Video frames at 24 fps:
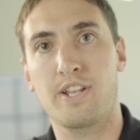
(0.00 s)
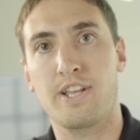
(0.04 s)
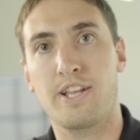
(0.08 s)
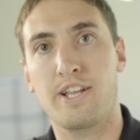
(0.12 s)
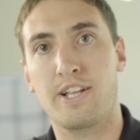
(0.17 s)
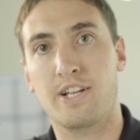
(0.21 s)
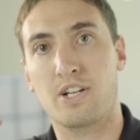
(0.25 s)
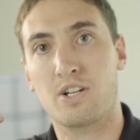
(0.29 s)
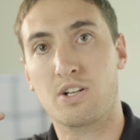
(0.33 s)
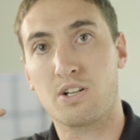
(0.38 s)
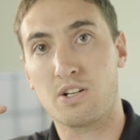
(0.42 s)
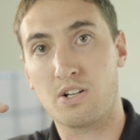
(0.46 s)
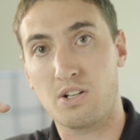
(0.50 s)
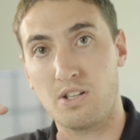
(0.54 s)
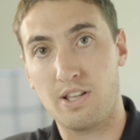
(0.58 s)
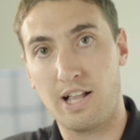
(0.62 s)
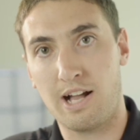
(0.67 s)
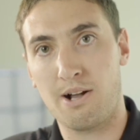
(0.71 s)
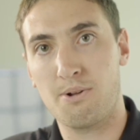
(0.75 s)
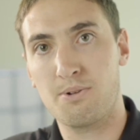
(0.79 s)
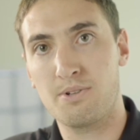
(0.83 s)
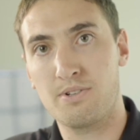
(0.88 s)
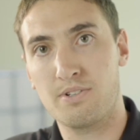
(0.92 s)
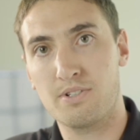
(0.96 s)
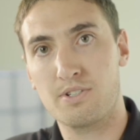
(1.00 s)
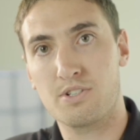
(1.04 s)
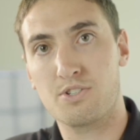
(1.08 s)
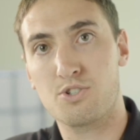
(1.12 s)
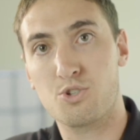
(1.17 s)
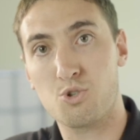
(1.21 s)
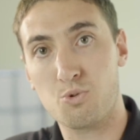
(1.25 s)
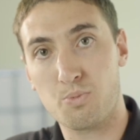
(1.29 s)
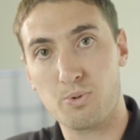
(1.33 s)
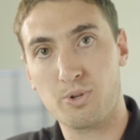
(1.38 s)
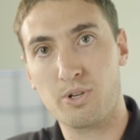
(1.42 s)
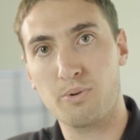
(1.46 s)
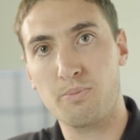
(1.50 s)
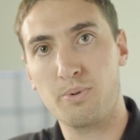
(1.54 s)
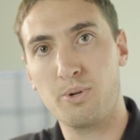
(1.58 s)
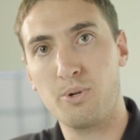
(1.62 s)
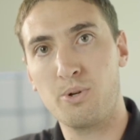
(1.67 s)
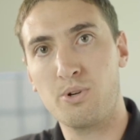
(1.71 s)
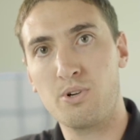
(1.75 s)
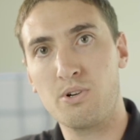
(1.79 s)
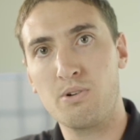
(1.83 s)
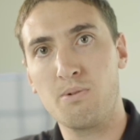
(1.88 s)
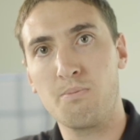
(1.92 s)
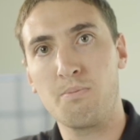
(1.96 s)
a cloud
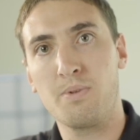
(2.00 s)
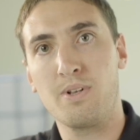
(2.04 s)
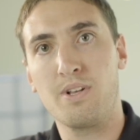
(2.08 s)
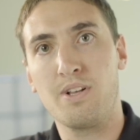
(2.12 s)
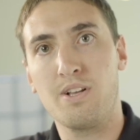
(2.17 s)
supercomputer,